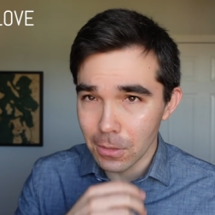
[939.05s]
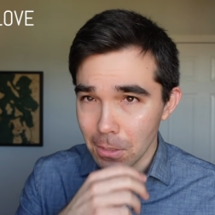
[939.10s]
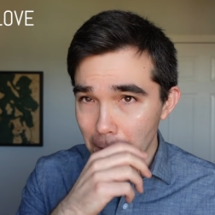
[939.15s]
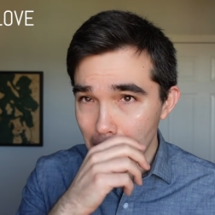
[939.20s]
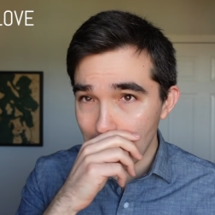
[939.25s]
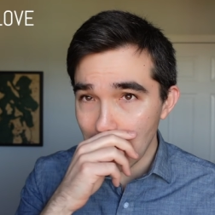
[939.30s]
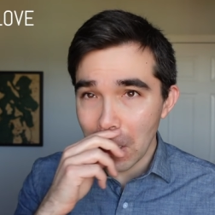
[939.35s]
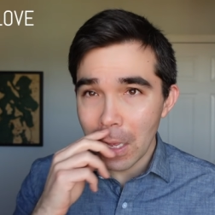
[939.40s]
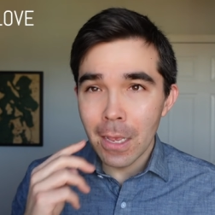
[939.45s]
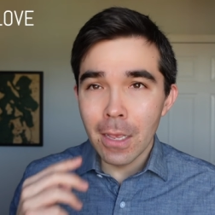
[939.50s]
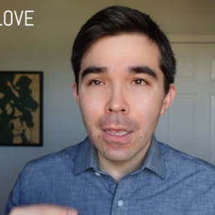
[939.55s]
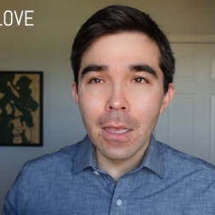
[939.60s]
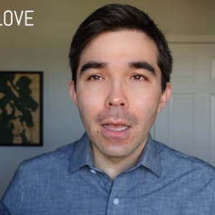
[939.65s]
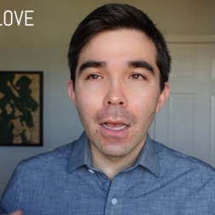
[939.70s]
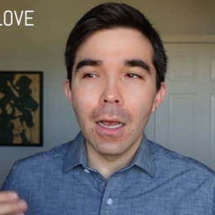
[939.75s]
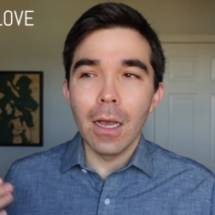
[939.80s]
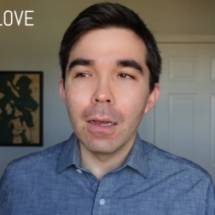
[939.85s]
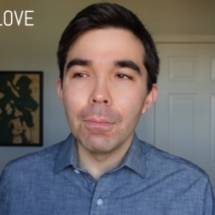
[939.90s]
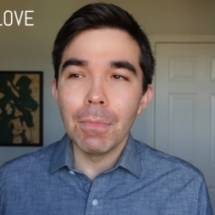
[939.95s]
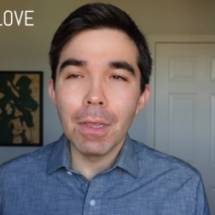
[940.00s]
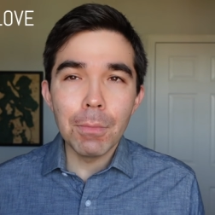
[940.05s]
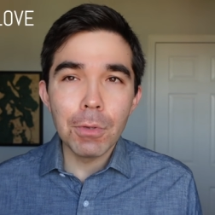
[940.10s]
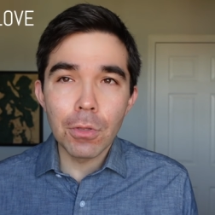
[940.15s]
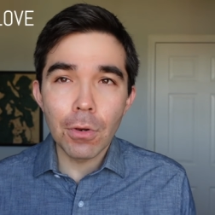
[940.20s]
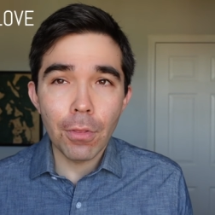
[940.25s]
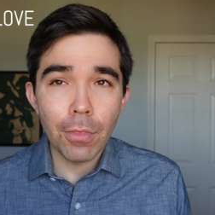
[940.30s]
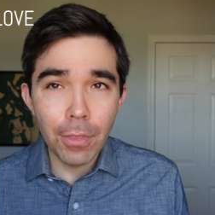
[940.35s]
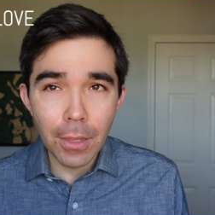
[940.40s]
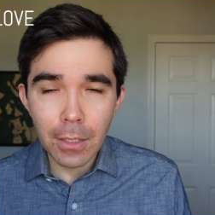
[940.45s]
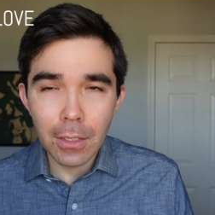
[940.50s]
You know, uh, maybe
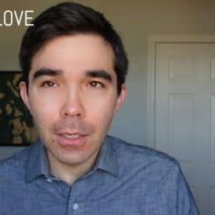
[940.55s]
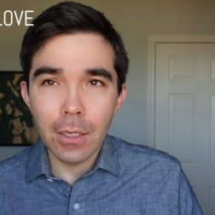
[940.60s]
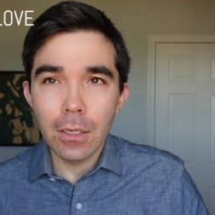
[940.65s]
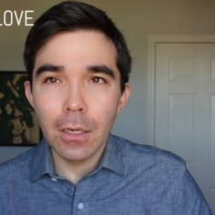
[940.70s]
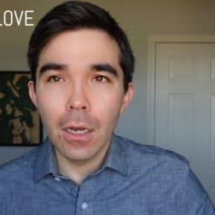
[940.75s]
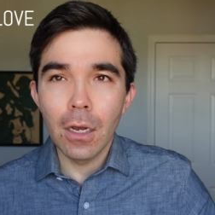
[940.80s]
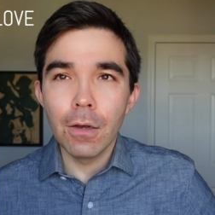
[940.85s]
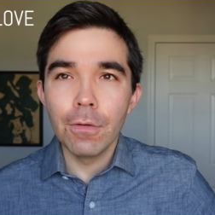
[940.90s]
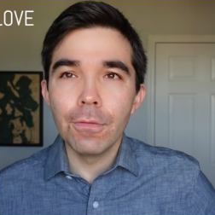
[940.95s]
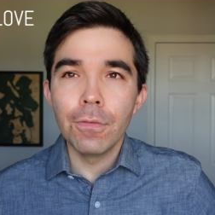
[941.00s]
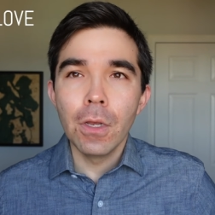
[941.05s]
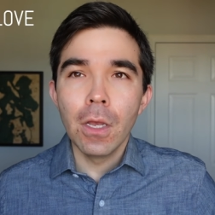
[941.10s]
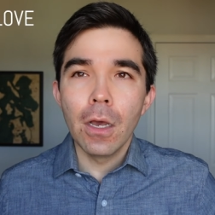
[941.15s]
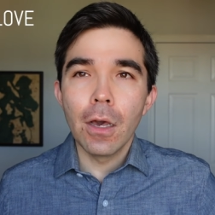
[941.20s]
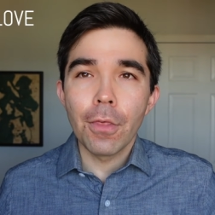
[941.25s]
they're thinking of